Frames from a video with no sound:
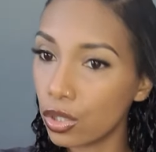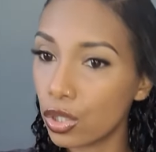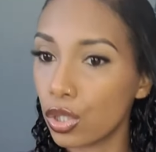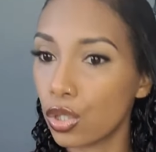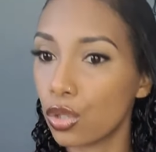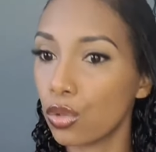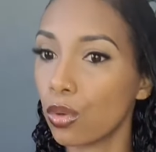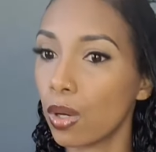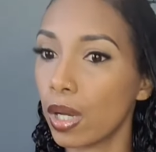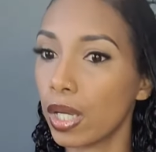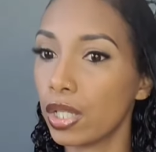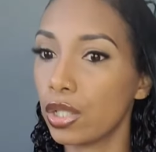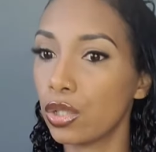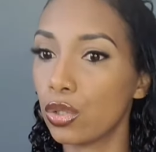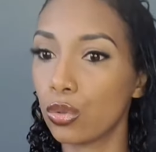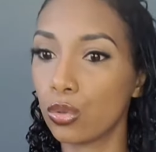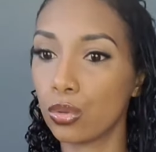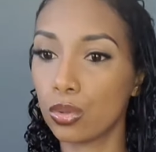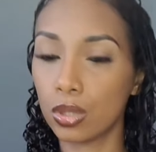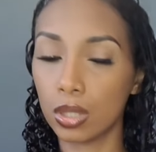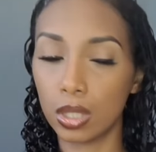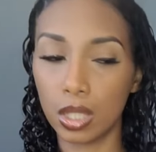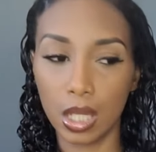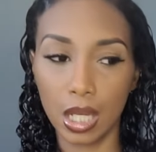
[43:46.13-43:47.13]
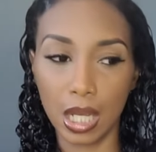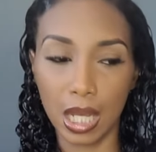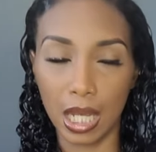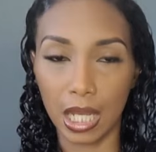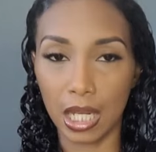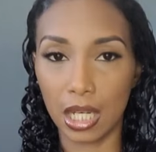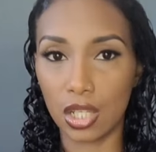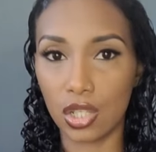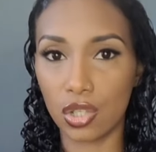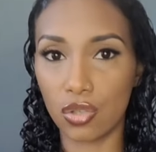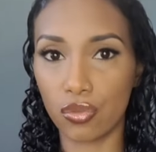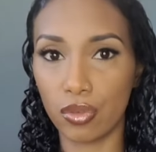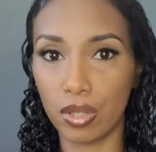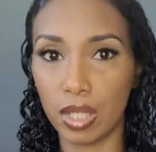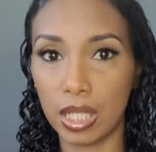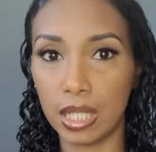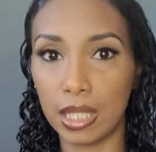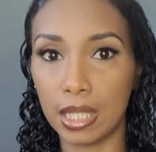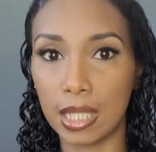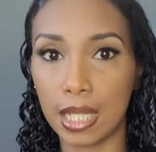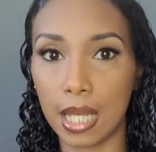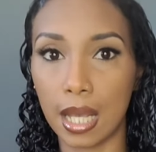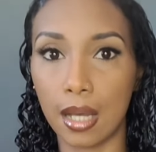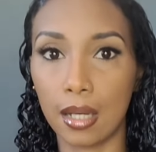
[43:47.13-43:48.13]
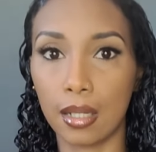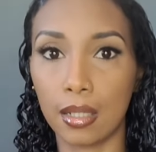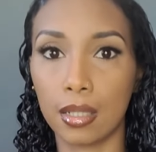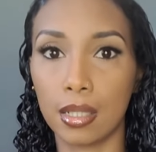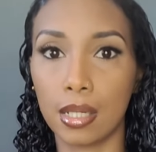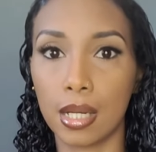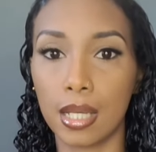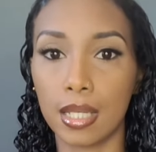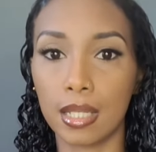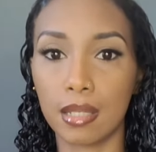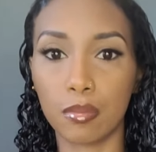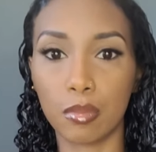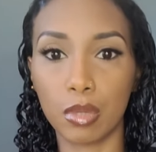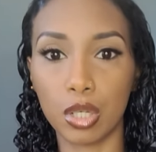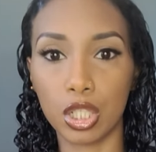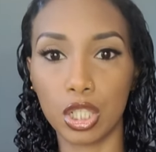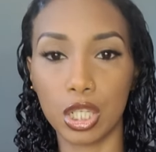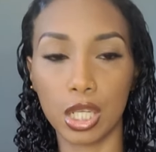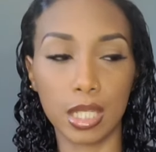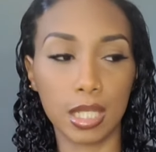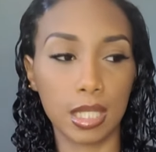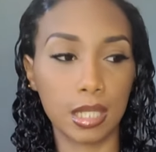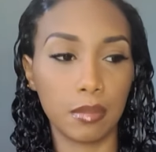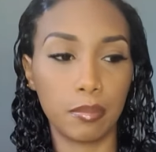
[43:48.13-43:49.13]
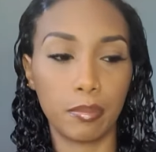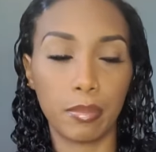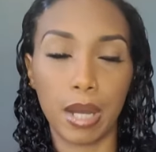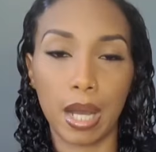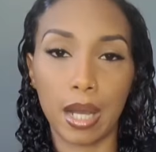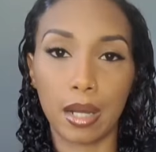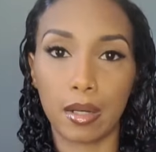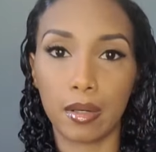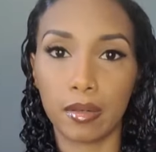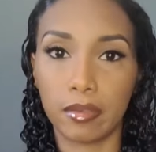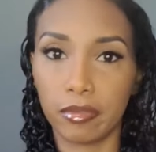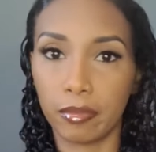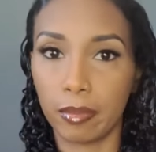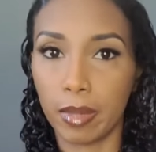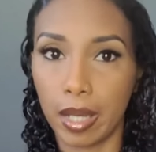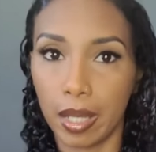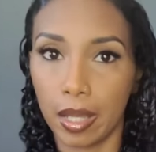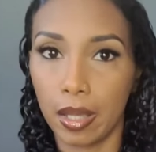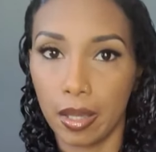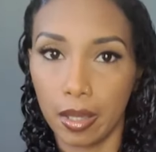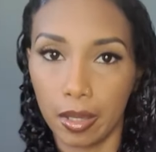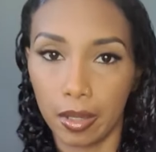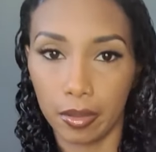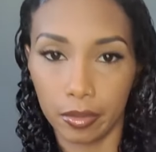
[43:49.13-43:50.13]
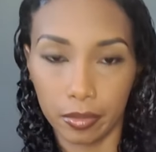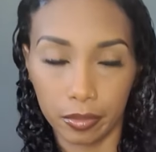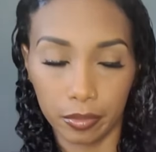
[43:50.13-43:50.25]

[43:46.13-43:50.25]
so it doesn't really tangle as much as the back of my hair.